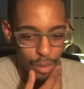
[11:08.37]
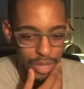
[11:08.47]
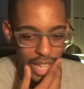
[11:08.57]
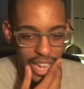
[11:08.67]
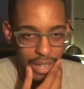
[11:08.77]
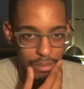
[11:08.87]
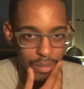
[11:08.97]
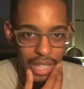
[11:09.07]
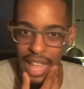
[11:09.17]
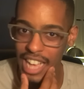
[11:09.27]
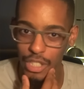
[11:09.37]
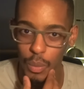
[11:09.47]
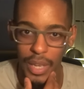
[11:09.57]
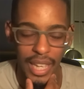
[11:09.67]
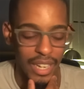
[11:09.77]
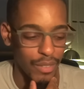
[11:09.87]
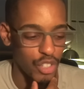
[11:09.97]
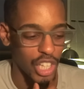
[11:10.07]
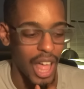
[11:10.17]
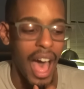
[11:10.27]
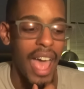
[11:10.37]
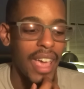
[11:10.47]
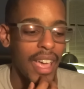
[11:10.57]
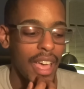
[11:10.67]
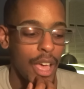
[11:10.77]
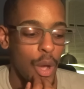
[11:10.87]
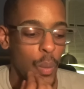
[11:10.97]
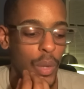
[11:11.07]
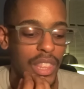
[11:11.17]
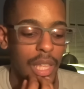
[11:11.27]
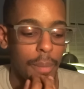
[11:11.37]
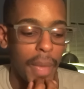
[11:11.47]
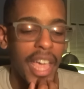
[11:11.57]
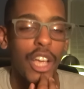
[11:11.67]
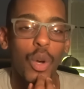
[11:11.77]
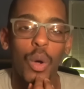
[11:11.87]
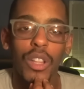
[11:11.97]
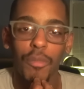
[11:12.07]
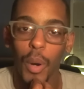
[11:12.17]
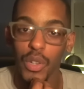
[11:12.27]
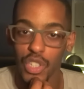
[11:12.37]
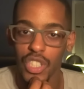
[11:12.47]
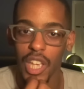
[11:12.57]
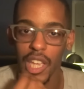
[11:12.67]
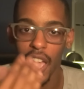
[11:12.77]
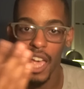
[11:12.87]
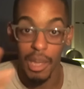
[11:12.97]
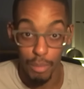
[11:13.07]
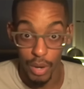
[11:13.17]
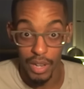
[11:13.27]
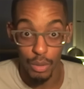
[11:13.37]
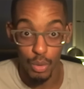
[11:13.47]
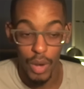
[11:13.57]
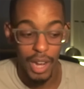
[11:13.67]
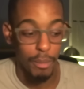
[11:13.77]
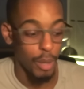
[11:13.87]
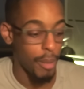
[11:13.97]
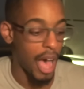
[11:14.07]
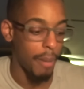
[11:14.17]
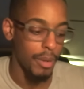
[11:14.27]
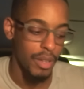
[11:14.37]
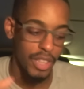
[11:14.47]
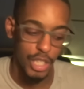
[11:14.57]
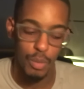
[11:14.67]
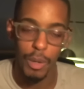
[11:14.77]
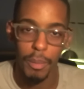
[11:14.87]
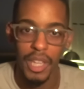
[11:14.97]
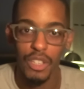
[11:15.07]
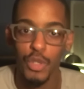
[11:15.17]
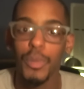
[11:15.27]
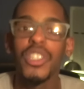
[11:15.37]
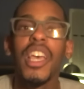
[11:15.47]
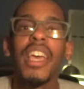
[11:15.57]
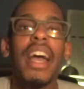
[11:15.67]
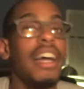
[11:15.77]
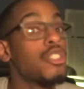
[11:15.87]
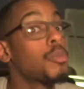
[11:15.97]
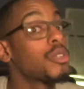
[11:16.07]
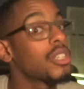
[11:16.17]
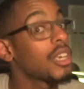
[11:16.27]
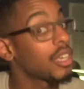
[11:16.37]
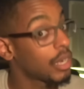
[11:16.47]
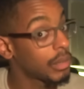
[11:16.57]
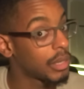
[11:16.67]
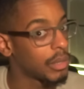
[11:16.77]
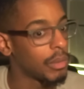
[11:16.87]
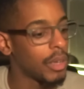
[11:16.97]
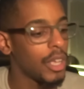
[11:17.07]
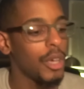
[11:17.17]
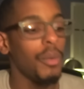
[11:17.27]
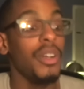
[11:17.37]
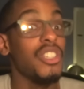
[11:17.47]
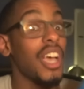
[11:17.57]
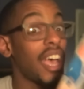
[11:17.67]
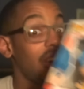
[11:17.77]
it was like the last weekend of July with the main goal of purchasing a brand new Dragon Ball Pop, this one being Super Saiyan God Super Saiyan Goku, which I